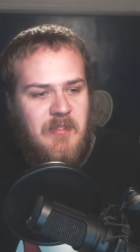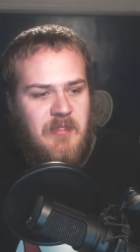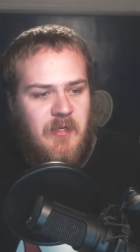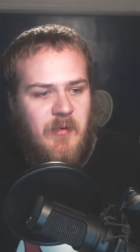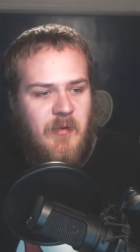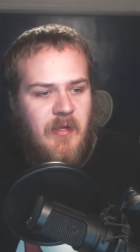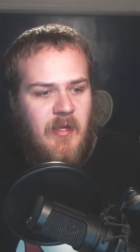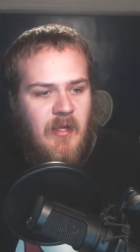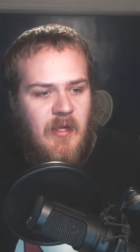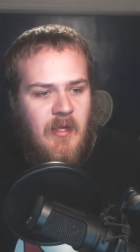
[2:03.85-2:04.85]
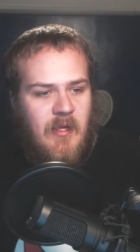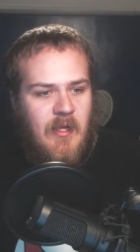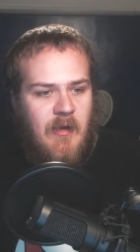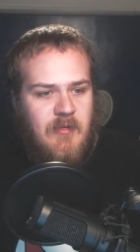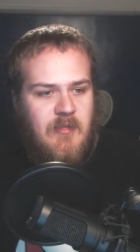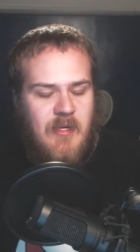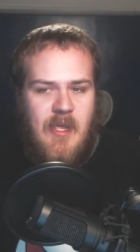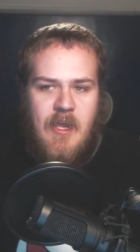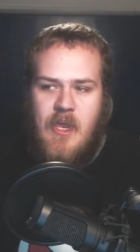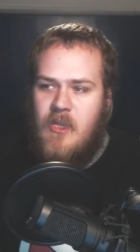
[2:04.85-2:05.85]
So I say
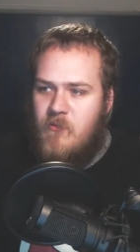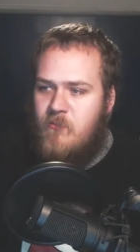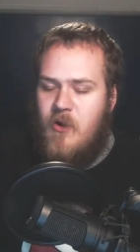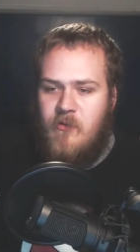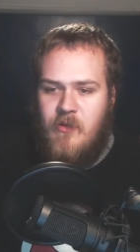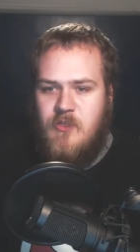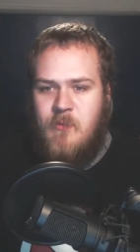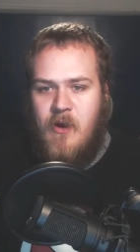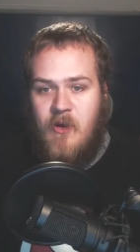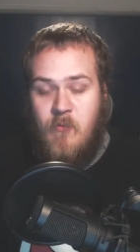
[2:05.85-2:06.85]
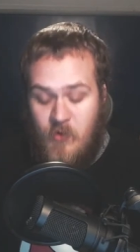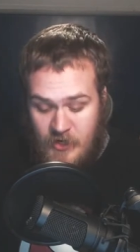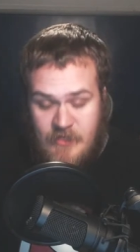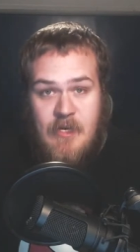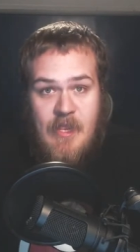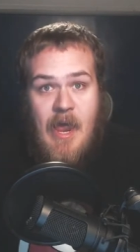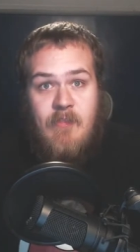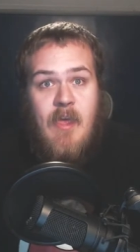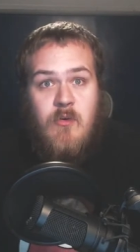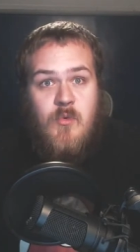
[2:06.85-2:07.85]
Caleb partly inspired it, but when I did
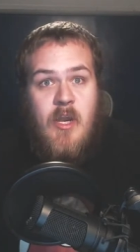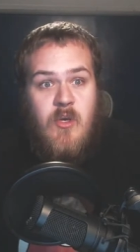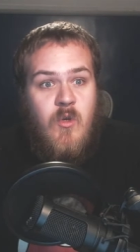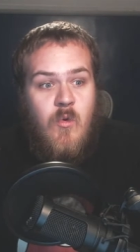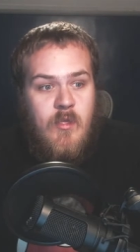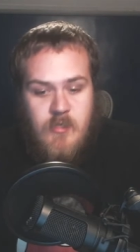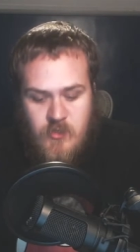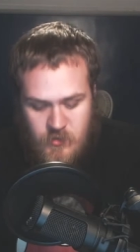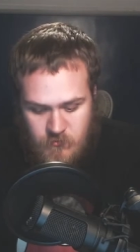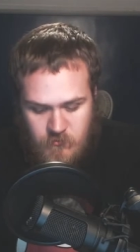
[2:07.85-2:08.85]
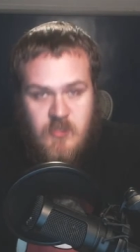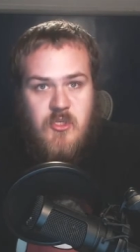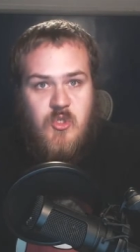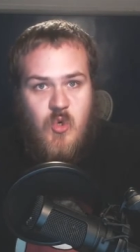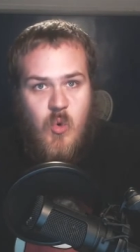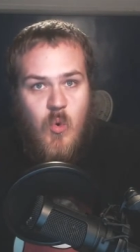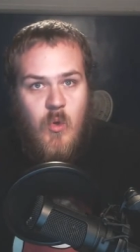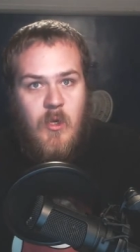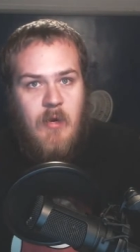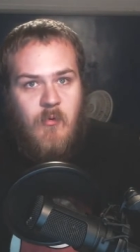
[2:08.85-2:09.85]
that, that was when I knew that this is this is
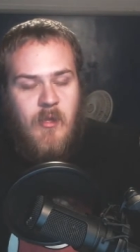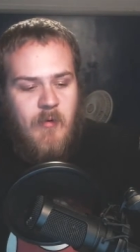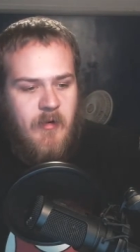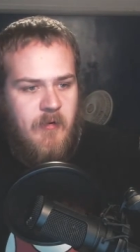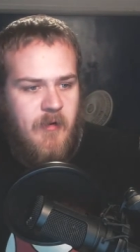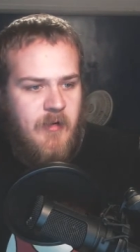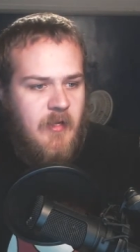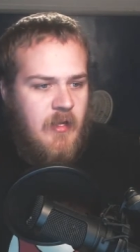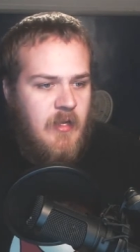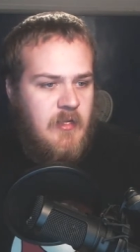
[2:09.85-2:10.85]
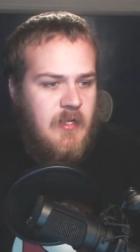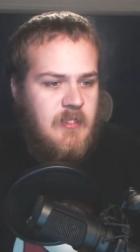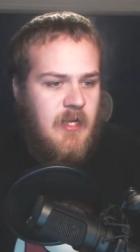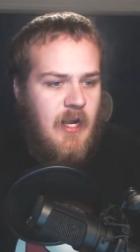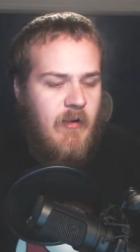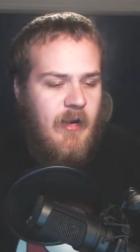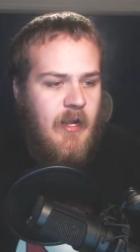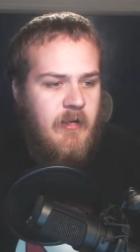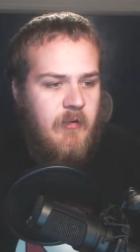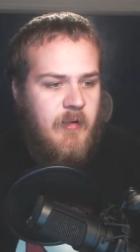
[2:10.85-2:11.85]
cool. I really want to do it. That's kind of how I
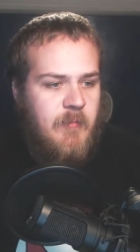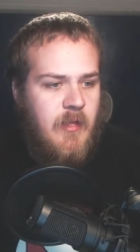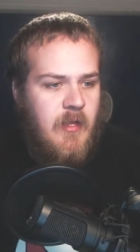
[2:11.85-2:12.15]
got into it.